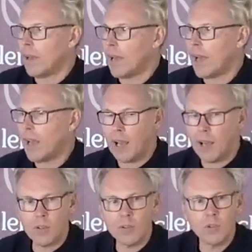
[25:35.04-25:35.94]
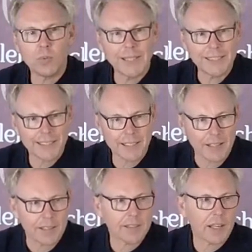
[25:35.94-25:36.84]
how do we
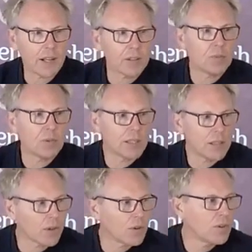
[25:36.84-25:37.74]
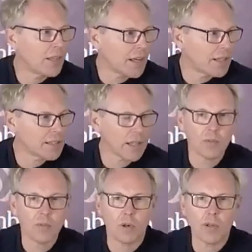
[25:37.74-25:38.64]
tell it? How do we code that?
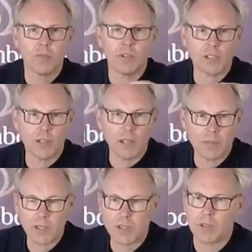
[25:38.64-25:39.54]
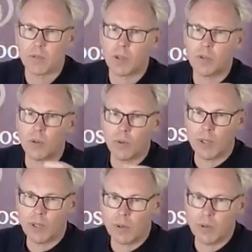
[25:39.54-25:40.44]
How, what visual images, what
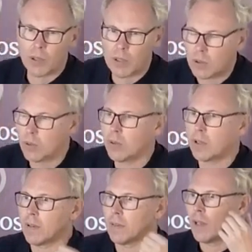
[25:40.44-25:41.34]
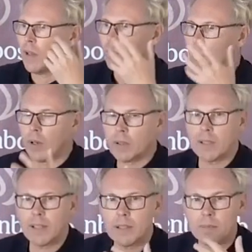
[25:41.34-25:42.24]
audio recordings, what
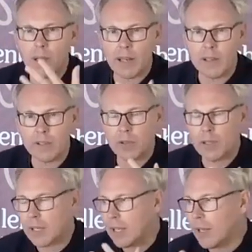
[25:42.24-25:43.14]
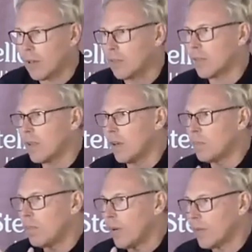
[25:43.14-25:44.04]
explanatory accounts are
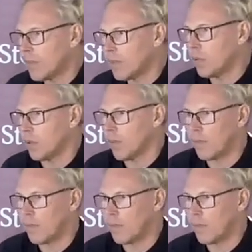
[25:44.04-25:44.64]
possible